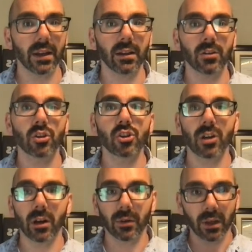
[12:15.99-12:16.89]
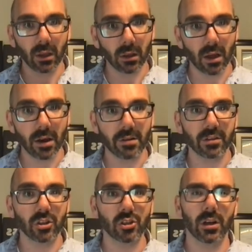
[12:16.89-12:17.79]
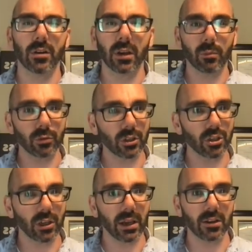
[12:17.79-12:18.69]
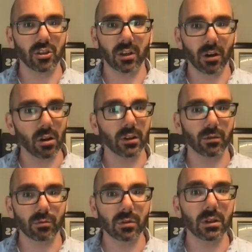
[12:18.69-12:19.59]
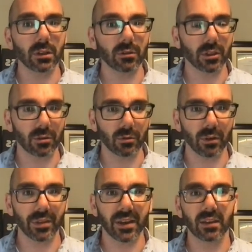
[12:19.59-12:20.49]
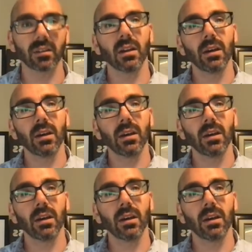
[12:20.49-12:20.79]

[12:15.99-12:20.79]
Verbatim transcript: And sharing love and sharing appreciation and all these really, really cool things.